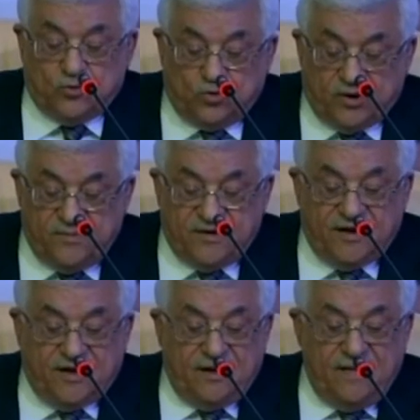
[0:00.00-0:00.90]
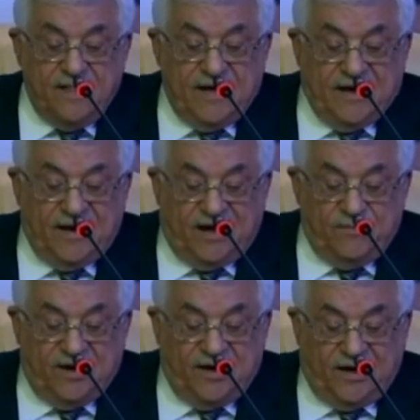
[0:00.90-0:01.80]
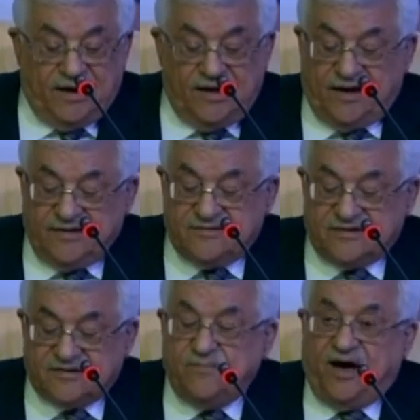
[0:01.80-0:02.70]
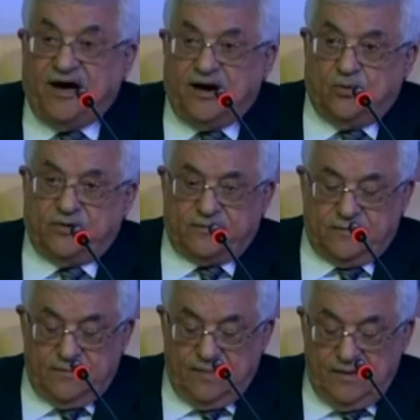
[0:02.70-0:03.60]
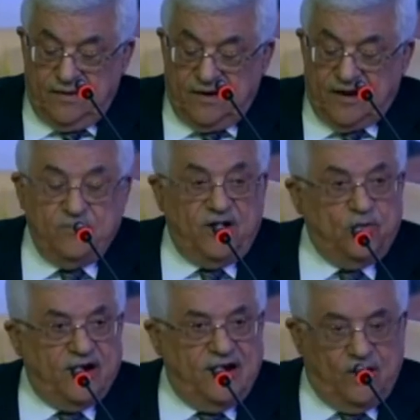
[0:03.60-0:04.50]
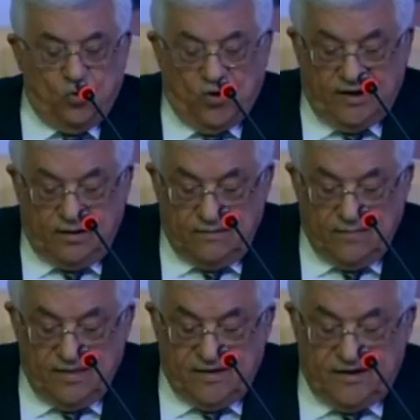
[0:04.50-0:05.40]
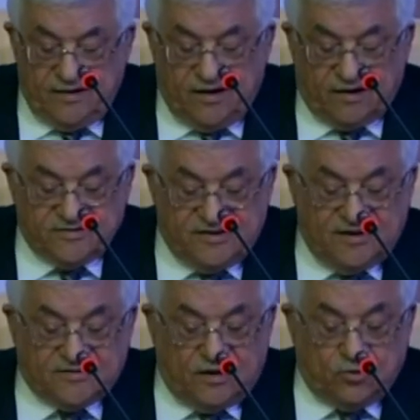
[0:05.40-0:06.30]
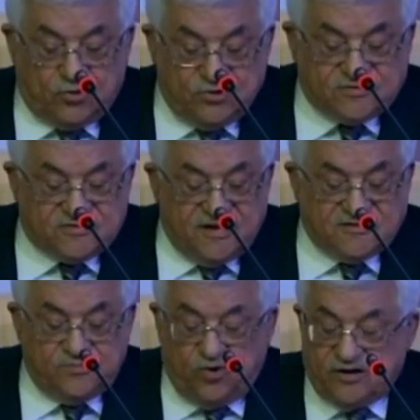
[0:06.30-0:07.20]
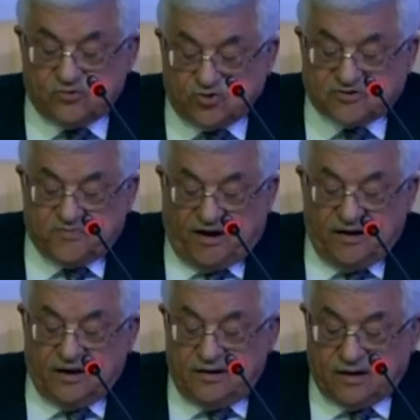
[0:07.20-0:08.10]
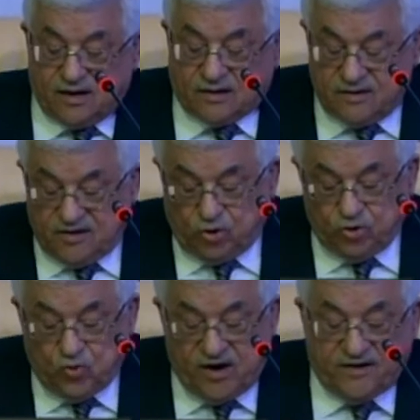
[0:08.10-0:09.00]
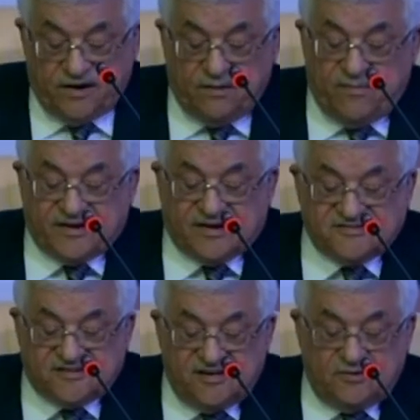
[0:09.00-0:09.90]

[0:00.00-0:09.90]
From this standpoint, we are required to work on a number of approaches. The first approach, the question of Jerusalem, must be the central,